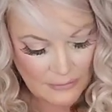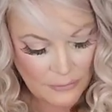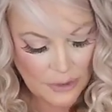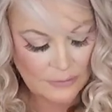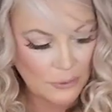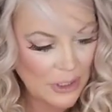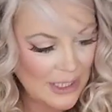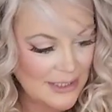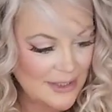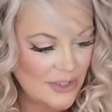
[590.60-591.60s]
Four of
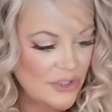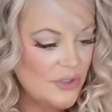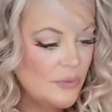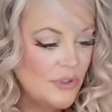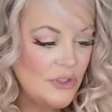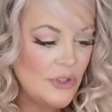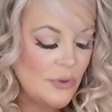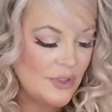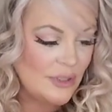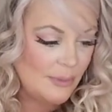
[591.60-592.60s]
Wands. It just was
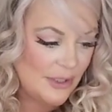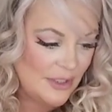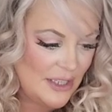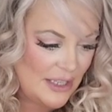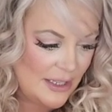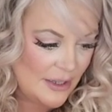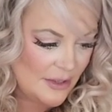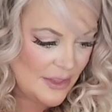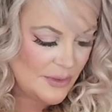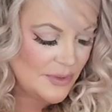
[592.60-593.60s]
no stability
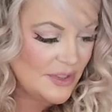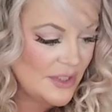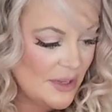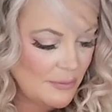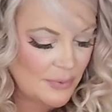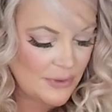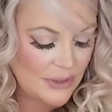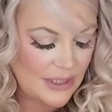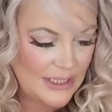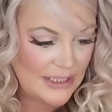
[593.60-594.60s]
here. This was a
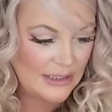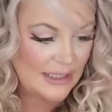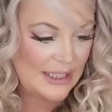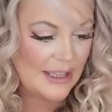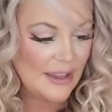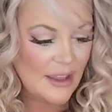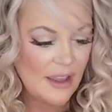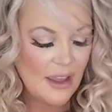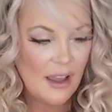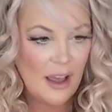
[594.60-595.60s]
completely
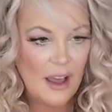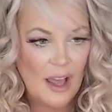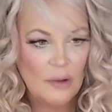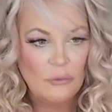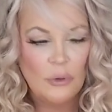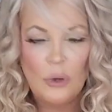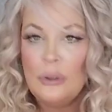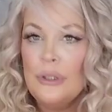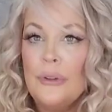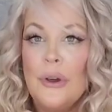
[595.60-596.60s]
uh,
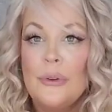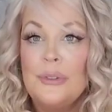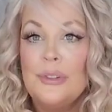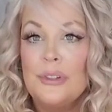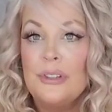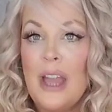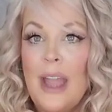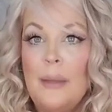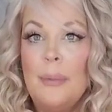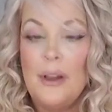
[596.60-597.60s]
roller coaster
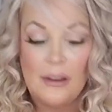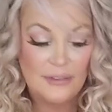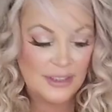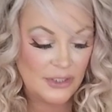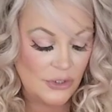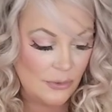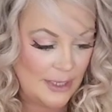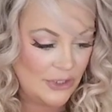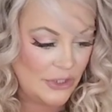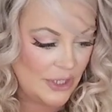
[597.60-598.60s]
type of
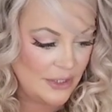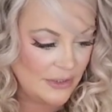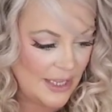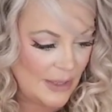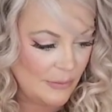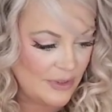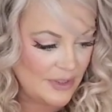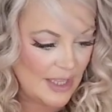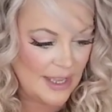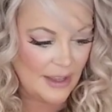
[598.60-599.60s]
situation. It
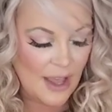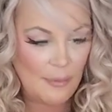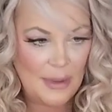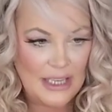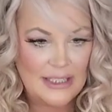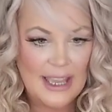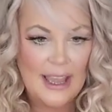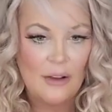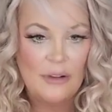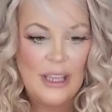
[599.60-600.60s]
was like up and
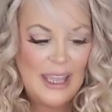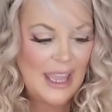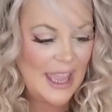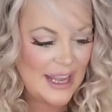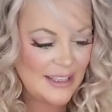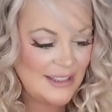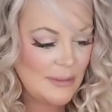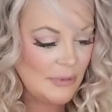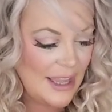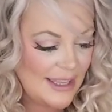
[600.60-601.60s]
down, and it
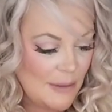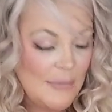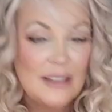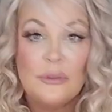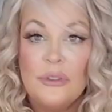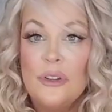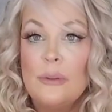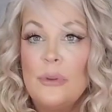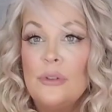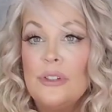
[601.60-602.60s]
seemed like it messed with your
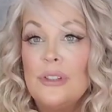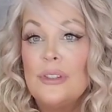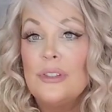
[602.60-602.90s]
emotions